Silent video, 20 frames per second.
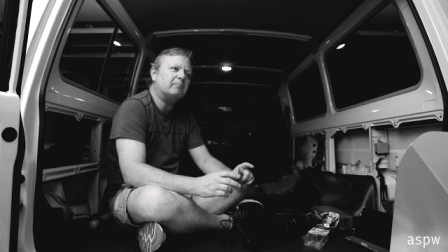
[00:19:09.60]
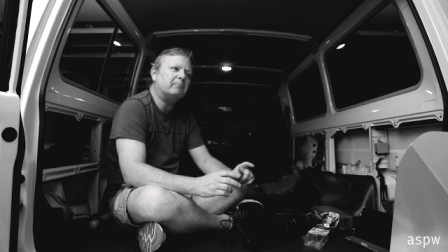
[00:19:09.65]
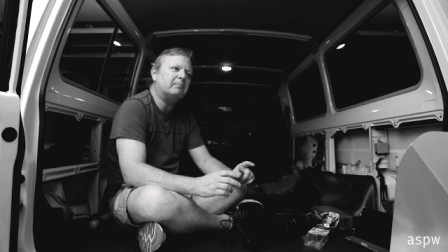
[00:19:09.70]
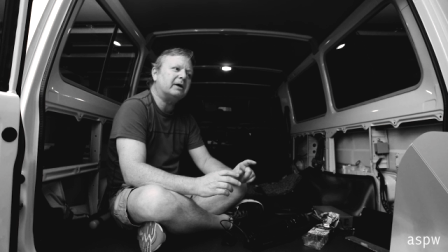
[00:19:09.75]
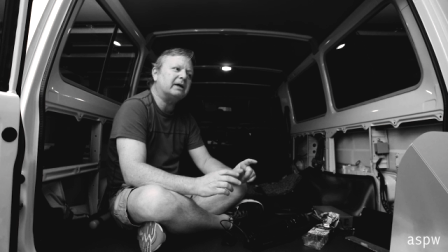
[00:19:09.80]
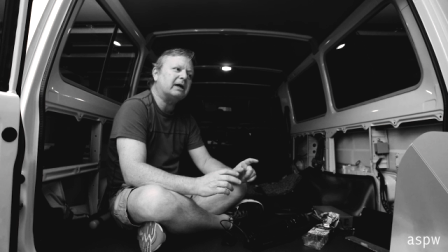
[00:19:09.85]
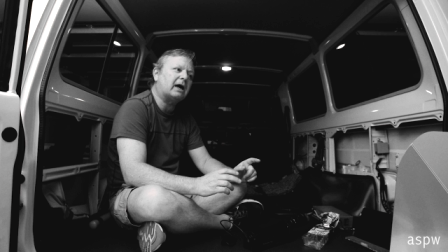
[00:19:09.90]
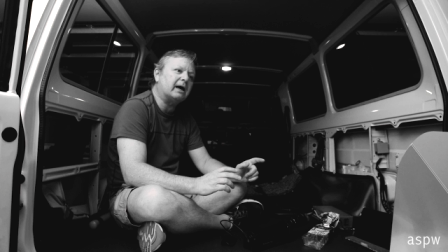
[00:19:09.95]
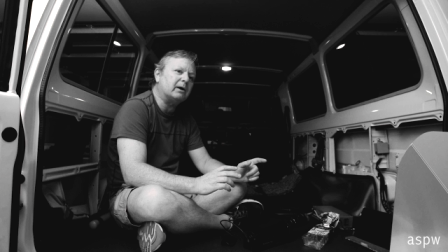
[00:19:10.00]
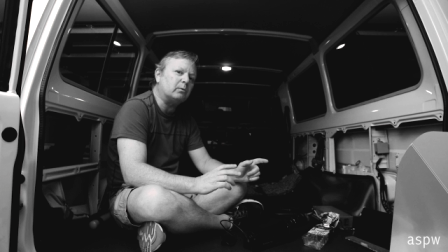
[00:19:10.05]

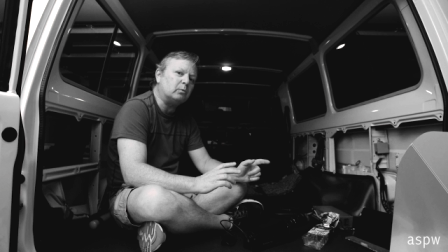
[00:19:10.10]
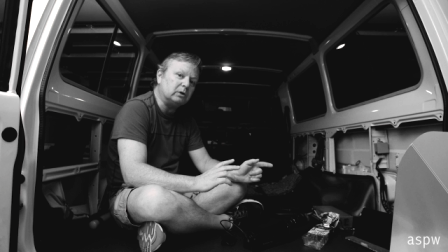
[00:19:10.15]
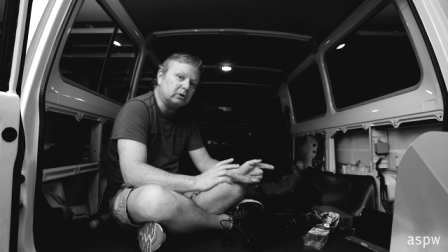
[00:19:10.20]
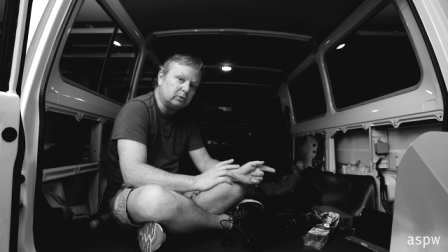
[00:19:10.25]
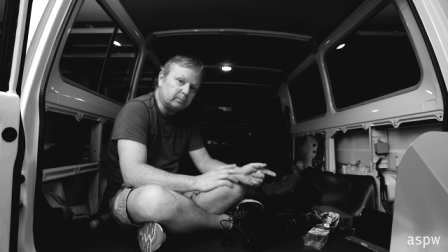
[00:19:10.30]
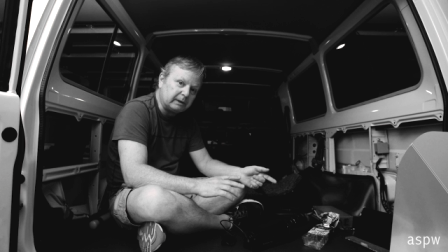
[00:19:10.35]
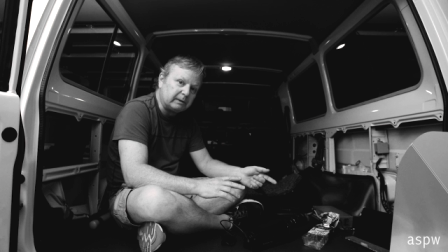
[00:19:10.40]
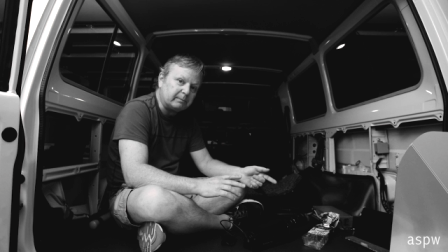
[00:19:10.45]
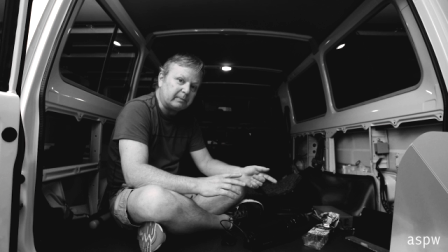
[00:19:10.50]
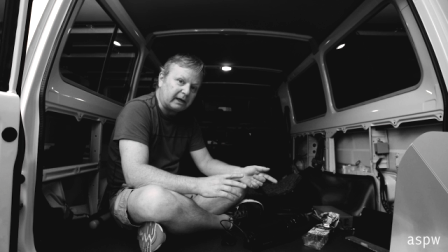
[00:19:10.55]
But I
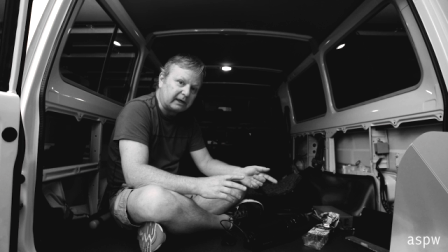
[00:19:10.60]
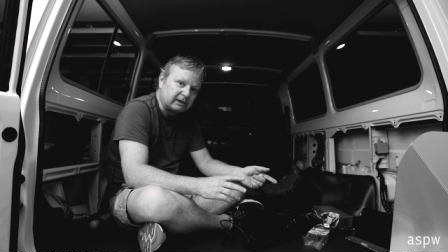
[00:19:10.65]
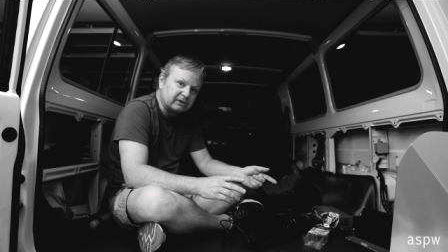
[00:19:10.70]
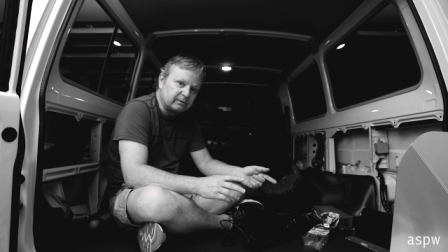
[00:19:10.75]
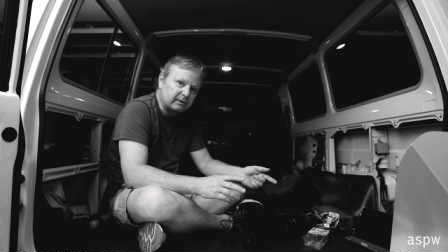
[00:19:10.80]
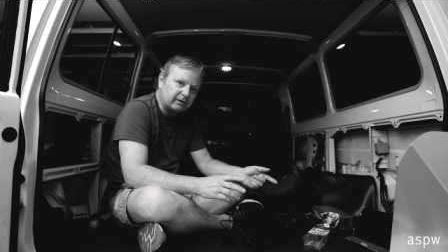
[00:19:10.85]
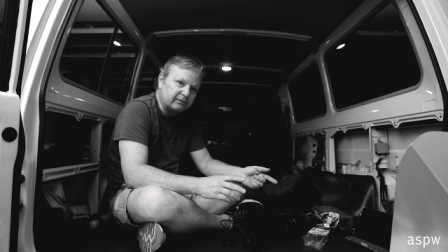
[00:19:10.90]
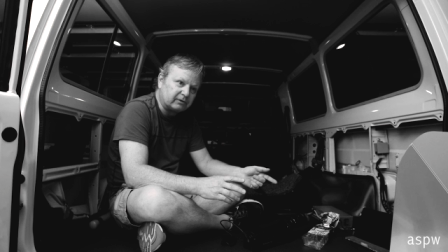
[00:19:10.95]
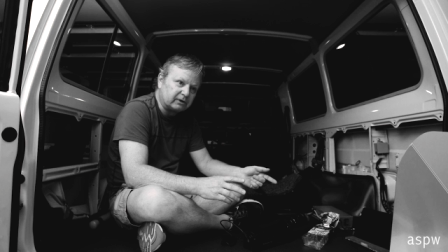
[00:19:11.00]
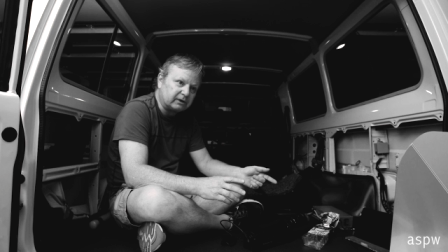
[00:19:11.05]
will be back
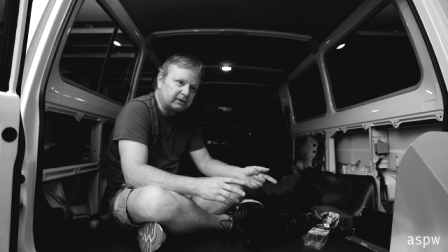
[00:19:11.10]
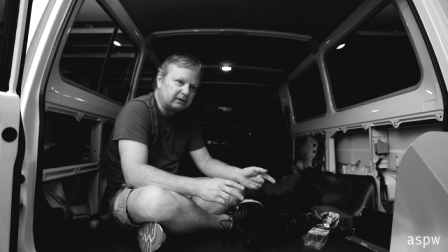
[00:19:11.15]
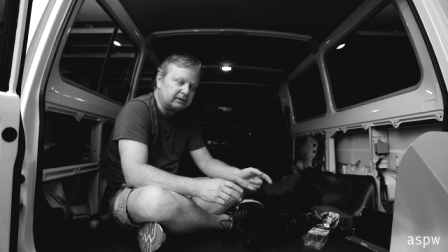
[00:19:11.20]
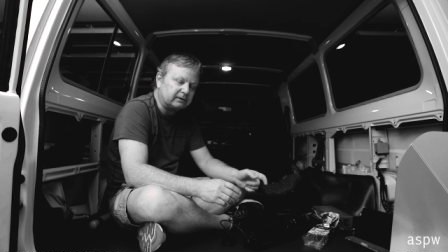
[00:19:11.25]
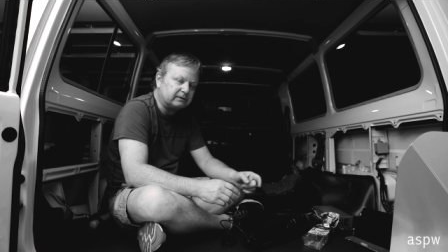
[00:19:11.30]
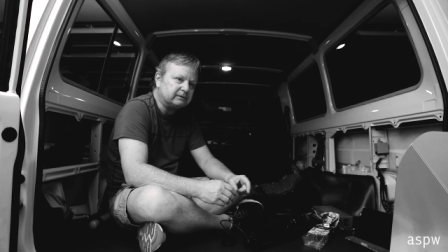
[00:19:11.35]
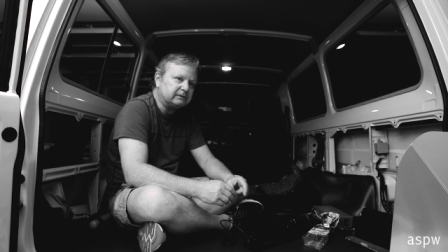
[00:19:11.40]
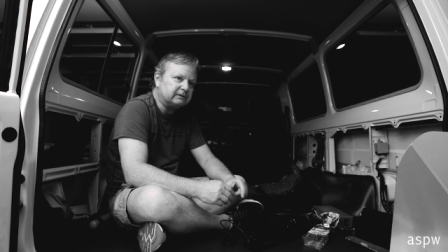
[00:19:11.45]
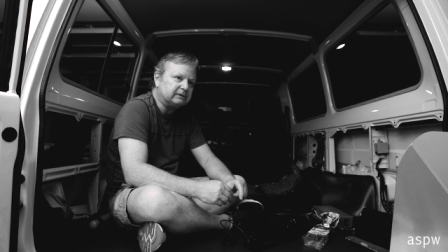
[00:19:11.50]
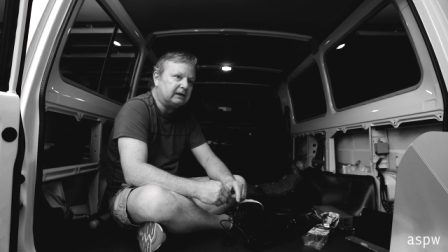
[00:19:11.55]
to Africa.
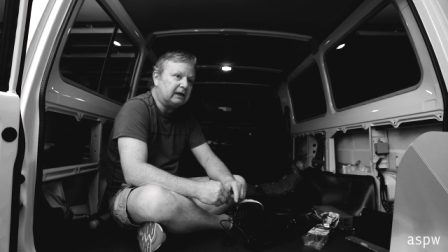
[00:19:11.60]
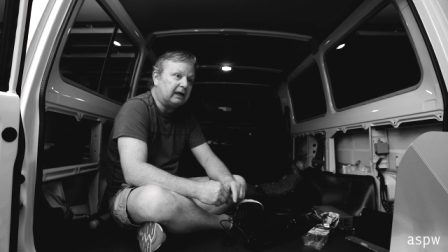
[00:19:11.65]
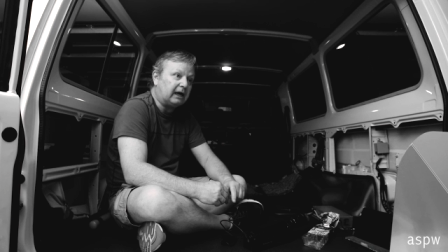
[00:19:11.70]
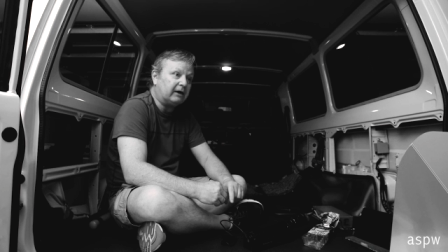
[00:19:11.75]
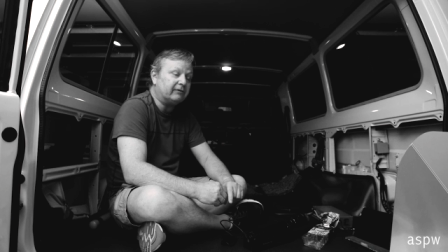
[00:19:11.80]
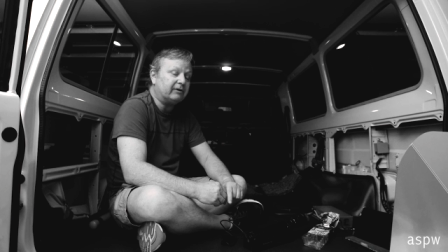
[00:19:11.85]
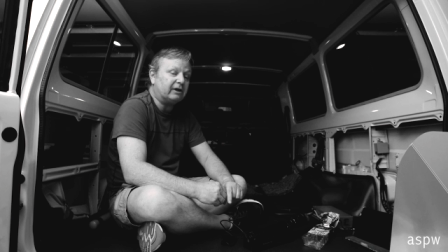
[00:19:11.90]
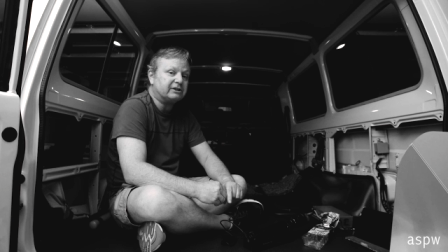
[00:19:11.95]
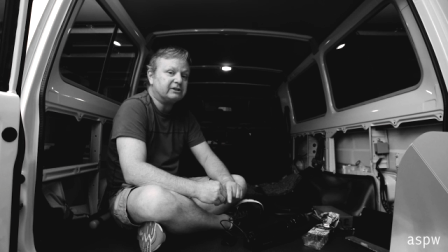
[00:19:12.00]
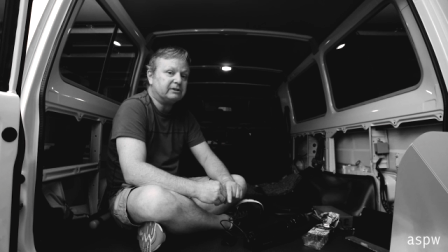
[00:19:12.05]

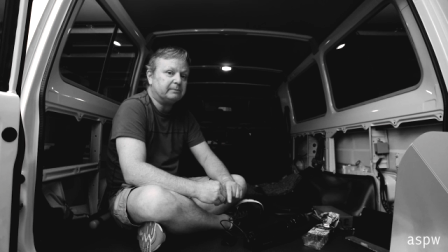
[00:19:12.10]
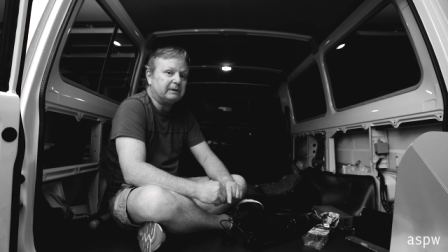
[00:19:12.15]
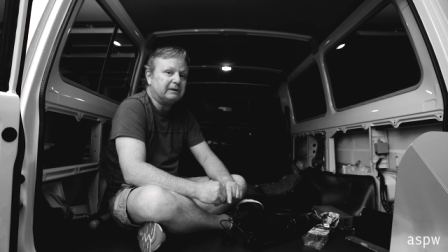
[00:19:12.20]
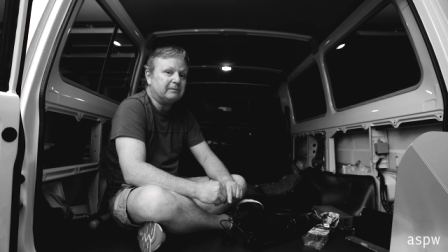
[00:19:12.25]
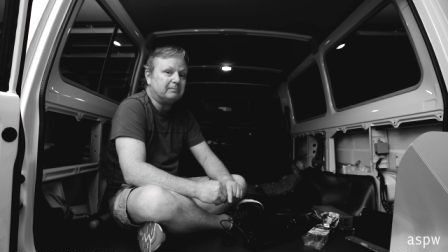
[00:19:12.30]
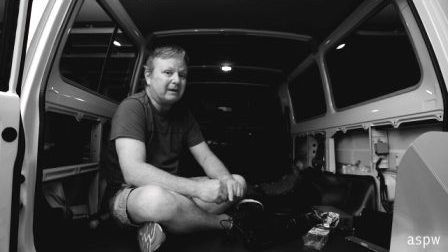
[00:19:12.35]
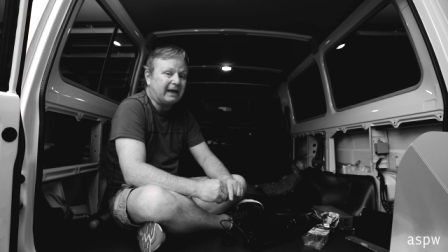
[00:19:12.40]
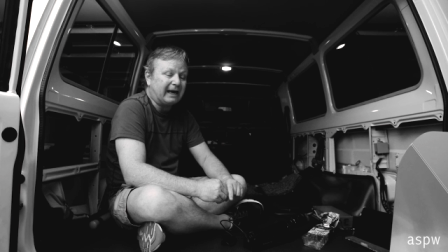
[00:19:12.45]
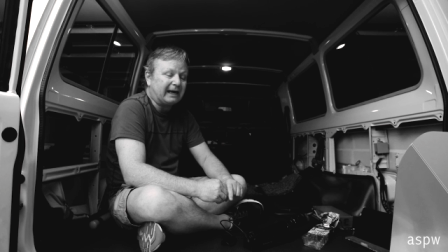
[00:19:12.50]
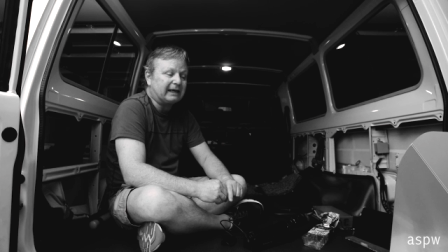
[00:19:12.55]
I've actually
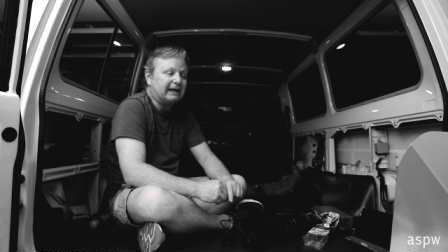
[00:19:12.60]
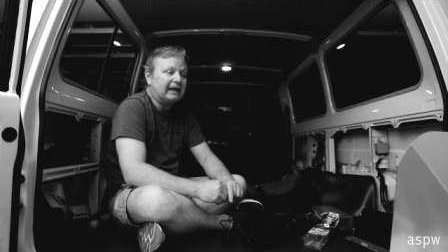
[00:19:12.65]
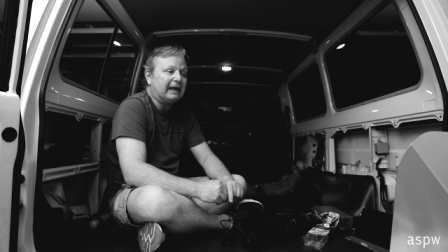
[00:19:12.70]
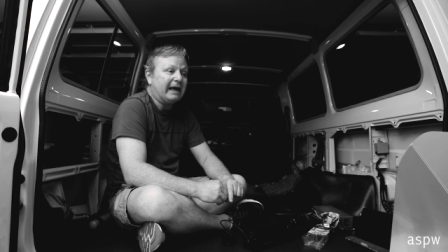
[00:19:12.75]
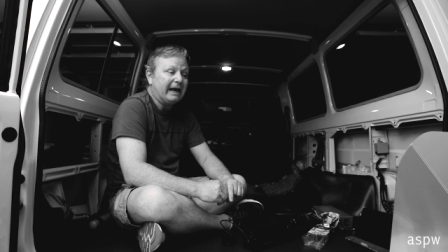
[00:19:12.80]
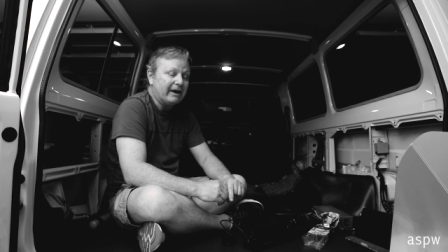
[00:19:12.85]
been back